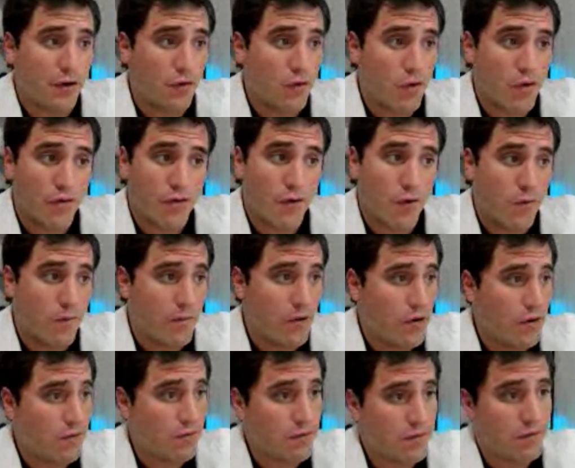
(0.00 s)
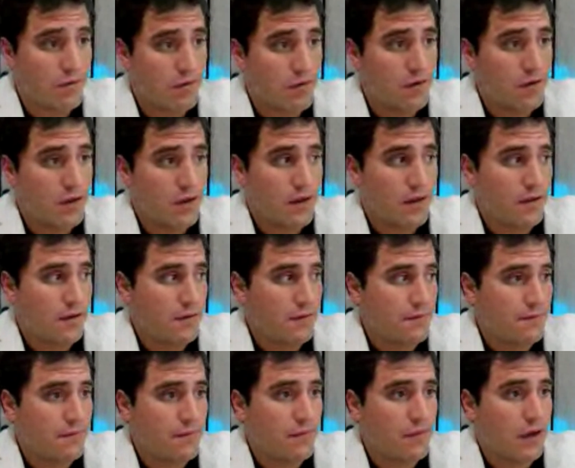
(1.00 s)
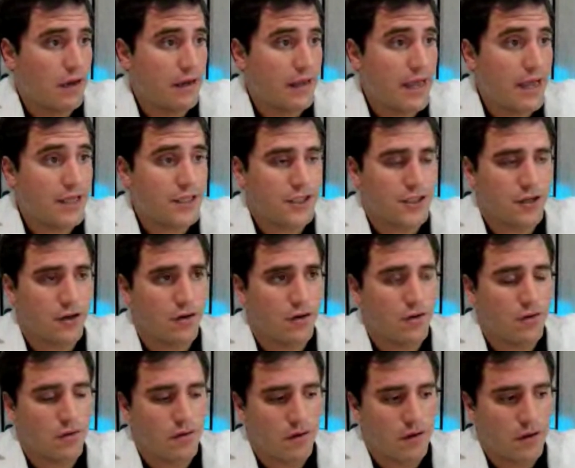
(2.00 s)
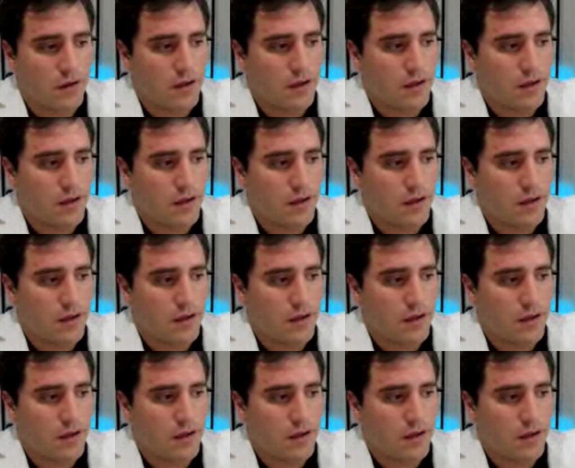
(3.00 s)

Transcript: growth hormone. Again, so